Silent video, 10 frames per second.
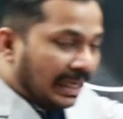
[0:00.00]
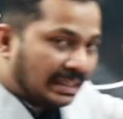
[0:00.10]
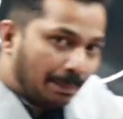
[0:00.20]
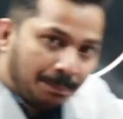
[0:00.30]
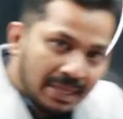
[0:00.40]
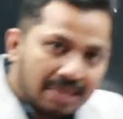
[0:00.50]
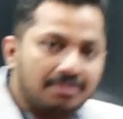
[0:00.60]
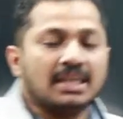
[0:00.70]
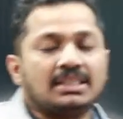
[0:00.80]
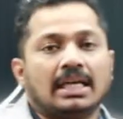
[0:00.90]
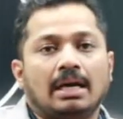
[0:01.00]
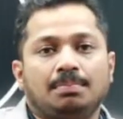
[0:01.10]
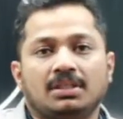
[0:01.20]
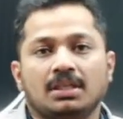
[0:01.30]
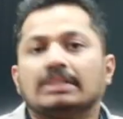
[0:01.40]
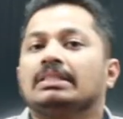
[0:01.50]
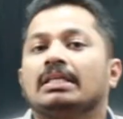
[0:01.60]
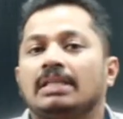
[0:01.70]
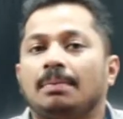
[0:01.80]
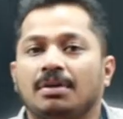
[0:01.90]
in the previous chapter,
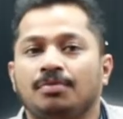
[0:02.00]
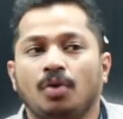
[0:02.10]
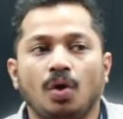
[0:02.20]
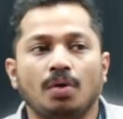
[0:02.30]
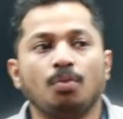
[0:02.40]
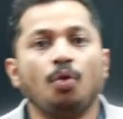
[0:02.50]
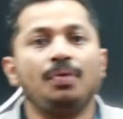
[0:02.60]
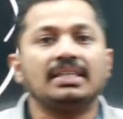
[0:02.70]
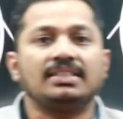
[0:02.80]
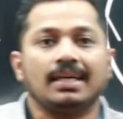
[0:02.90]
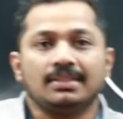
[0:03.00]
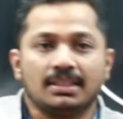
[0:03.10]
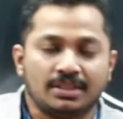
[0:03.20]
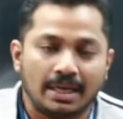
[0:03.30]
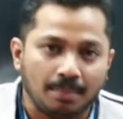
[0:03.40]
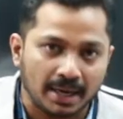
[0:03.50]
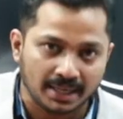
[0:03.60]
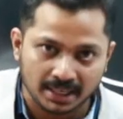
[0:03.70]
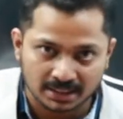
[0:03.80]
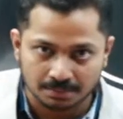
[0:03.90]
chapter 4, moving charges and
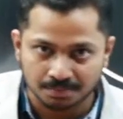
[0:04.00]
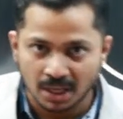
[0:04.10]
magnetism,